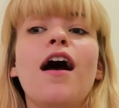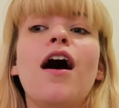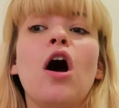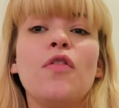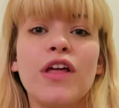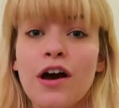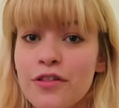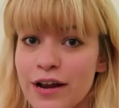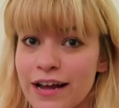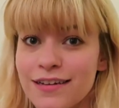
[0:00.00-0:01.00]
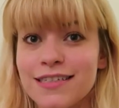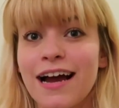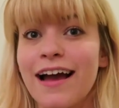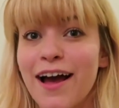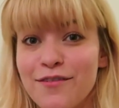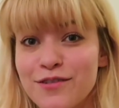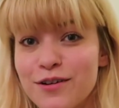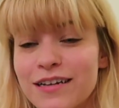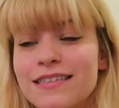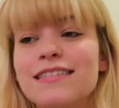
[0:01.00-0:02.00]
On the other hand, I have
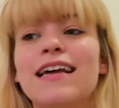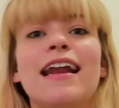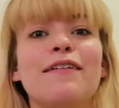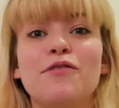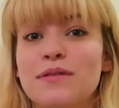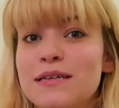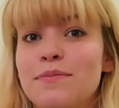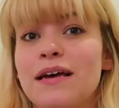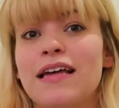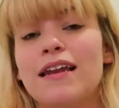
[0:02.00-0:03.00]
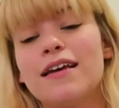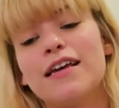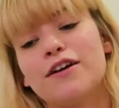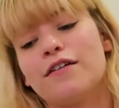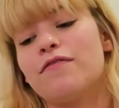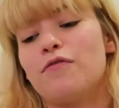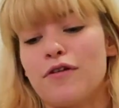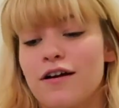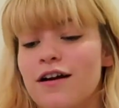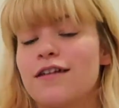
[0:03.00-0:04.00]
noticed, and I've only been here
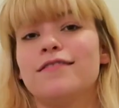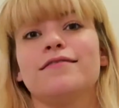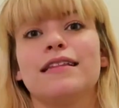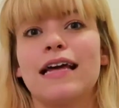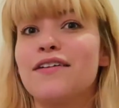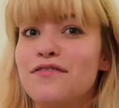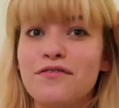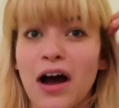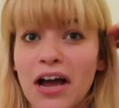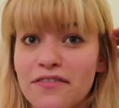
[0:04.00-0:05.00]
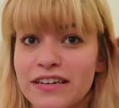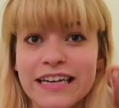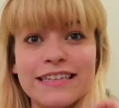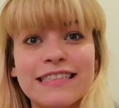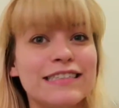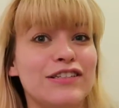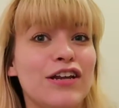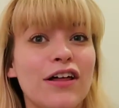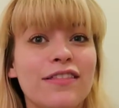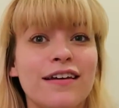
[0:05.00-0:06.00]
for like 5 days, like
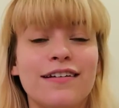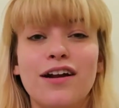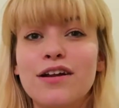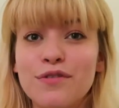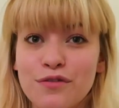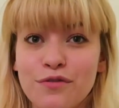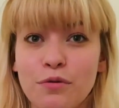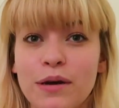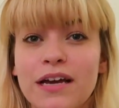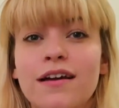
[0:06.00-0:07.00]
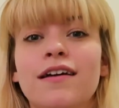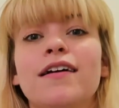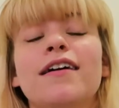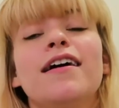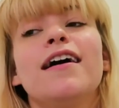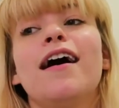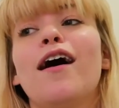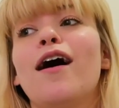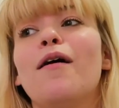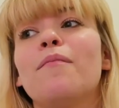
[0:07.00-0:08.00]
nothing, not even a full week.
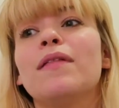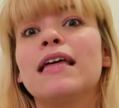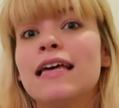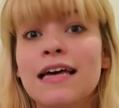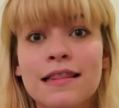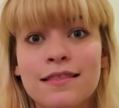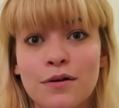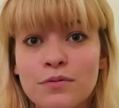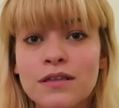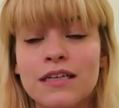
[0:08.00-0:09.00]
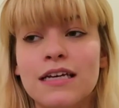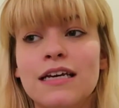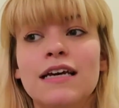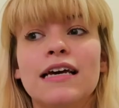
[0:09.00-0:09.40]
It can get lonely.